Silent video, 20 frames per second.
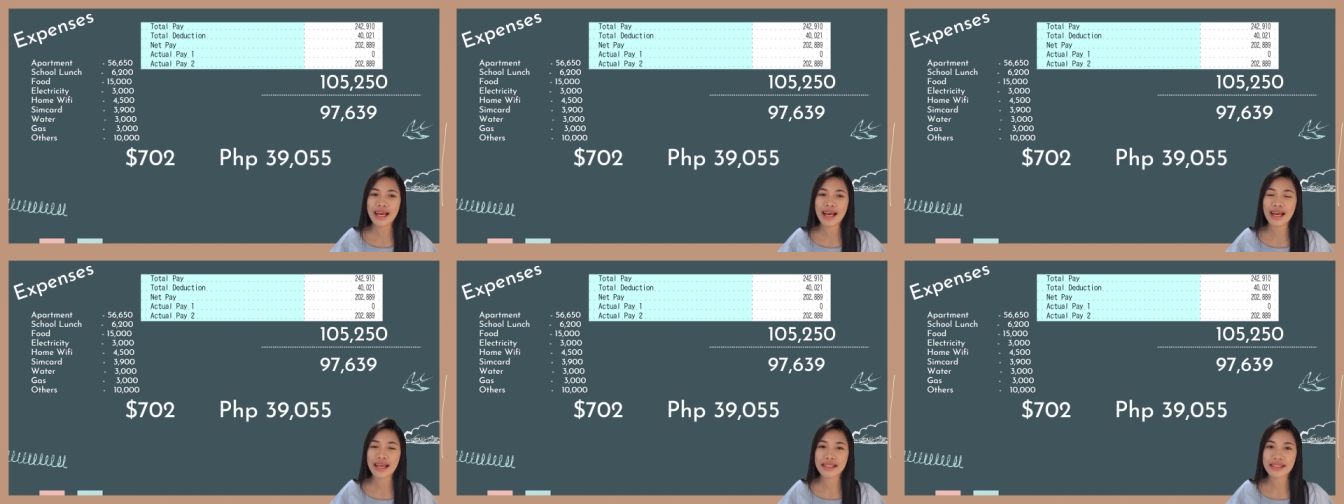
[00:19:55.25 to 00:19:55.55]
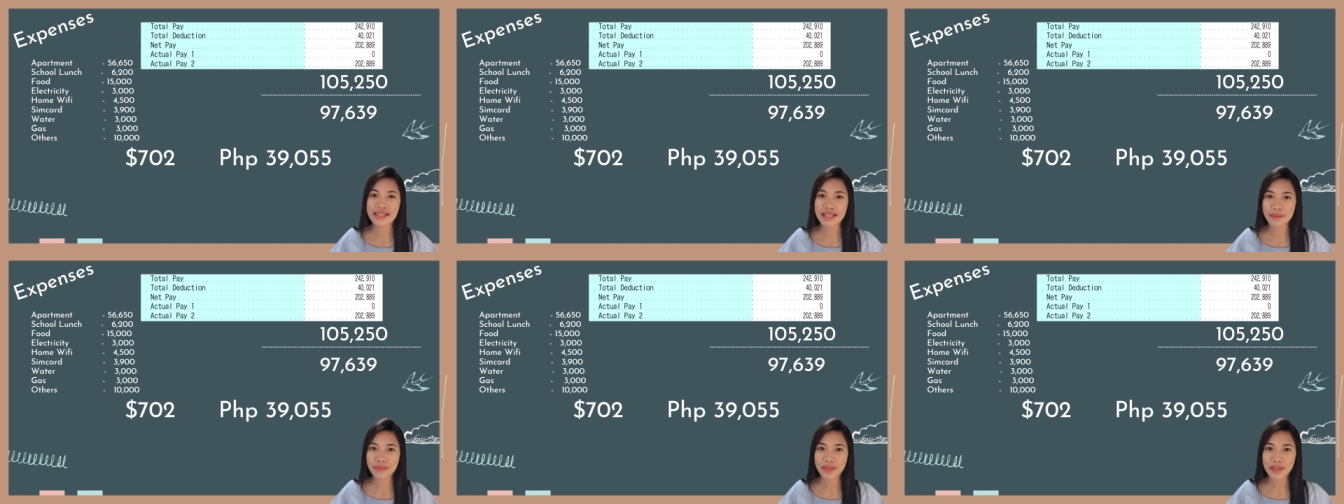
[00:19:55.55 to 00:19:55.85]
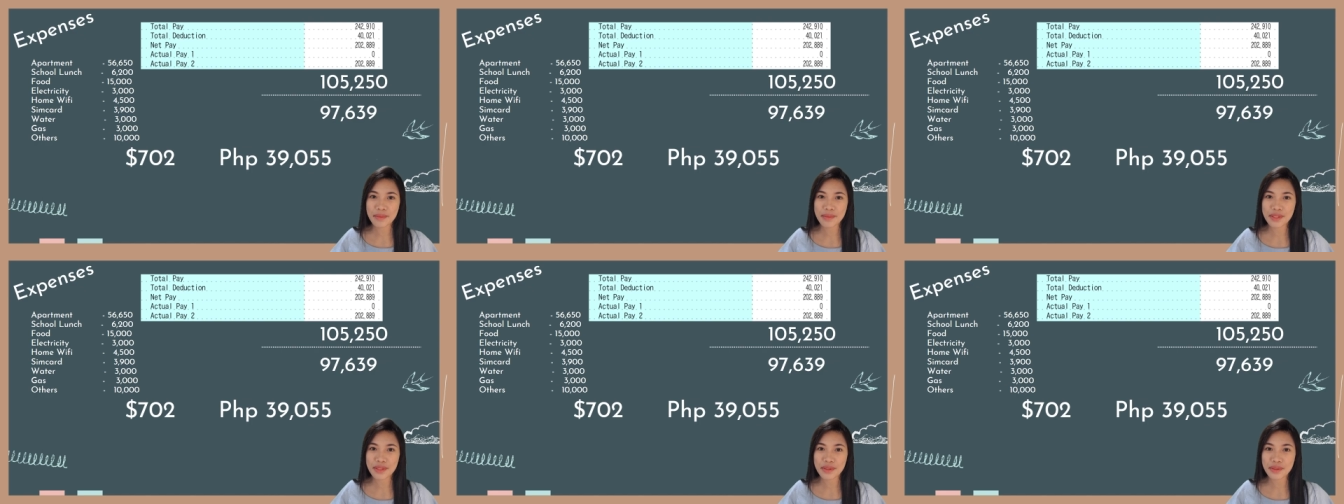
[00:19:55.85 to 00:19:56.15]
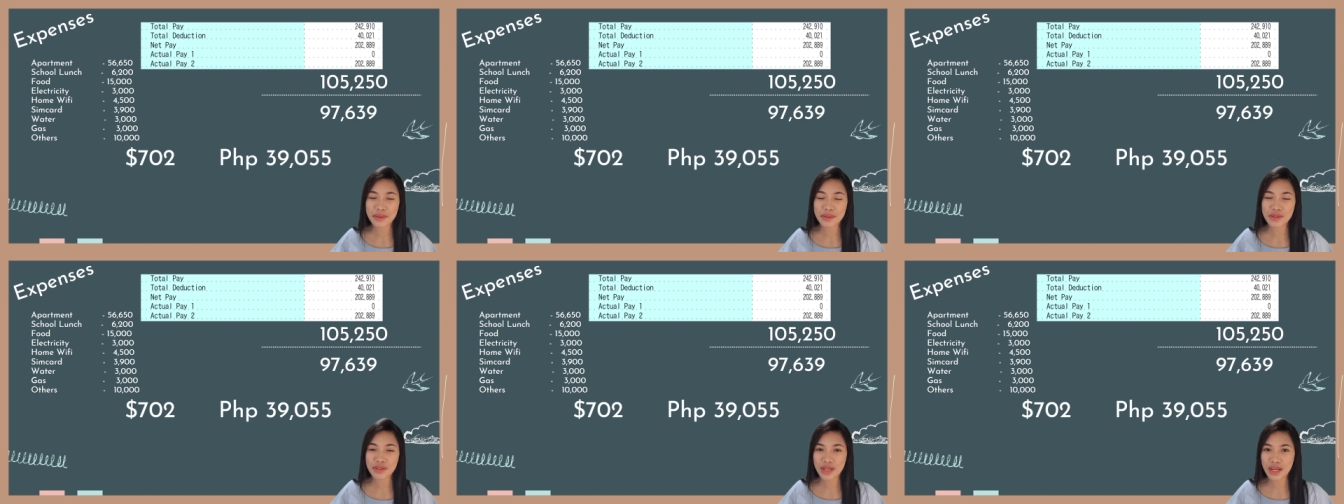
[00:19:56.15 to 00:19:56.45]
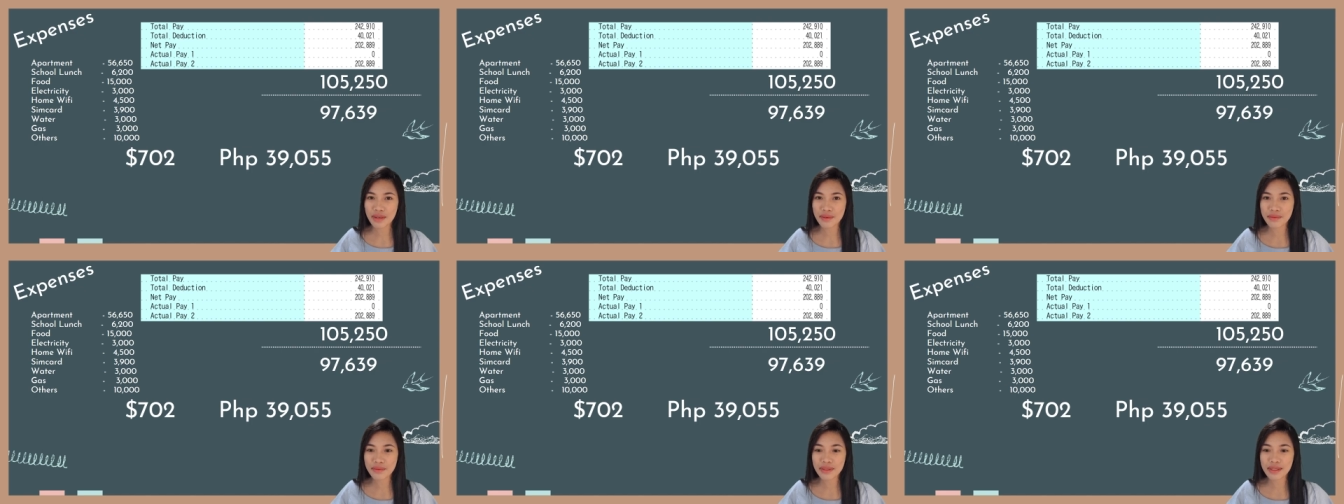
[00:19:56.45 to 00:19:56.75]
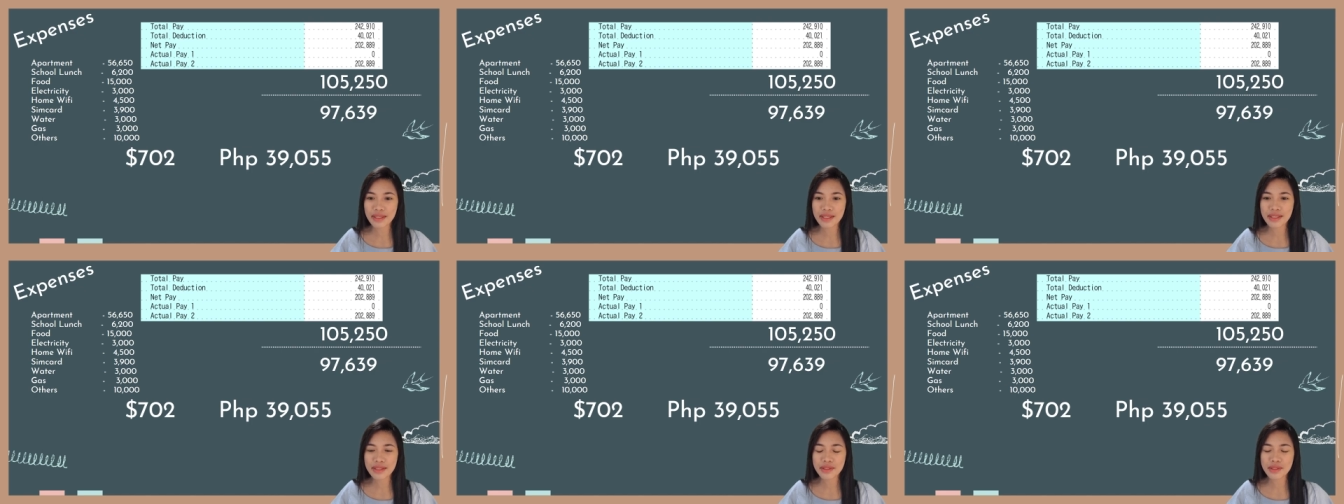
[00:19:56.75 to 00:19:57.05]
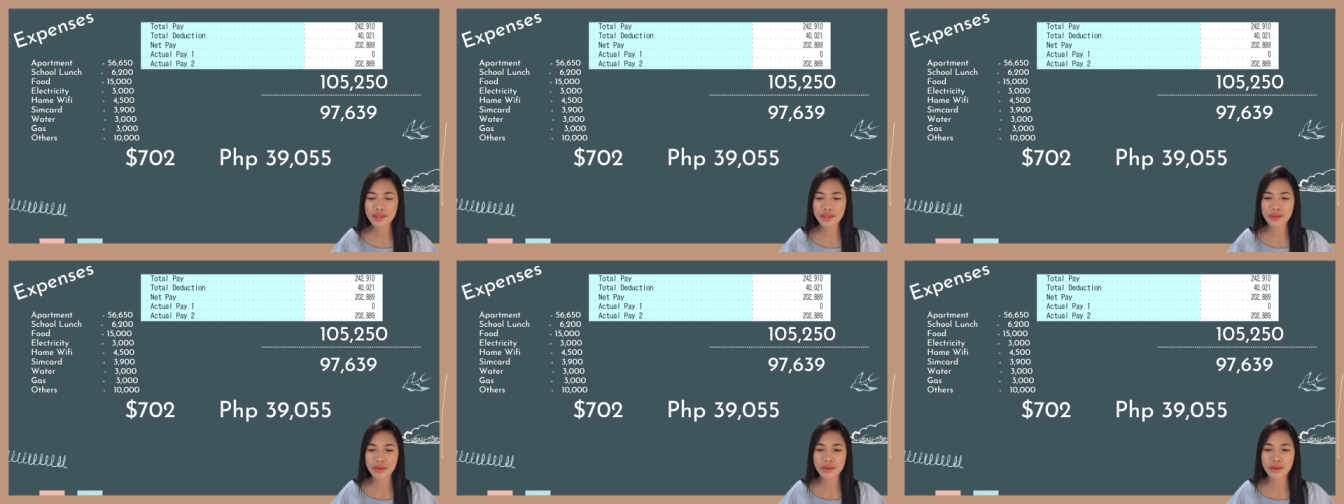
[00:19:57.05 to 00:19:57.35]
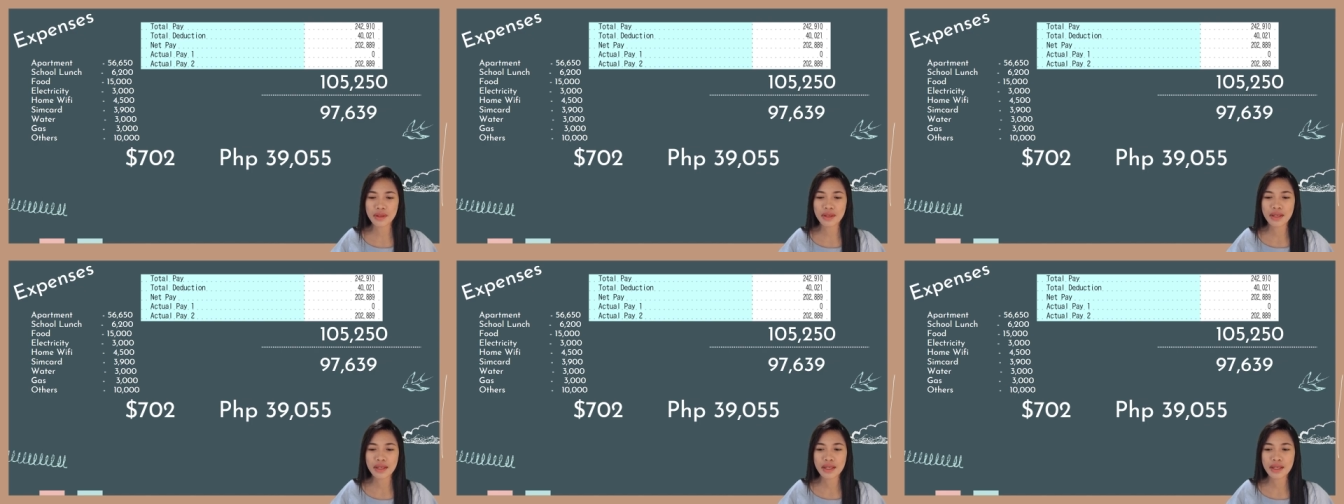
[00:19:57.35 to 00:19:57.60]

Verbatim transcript: I sometimes go travel, so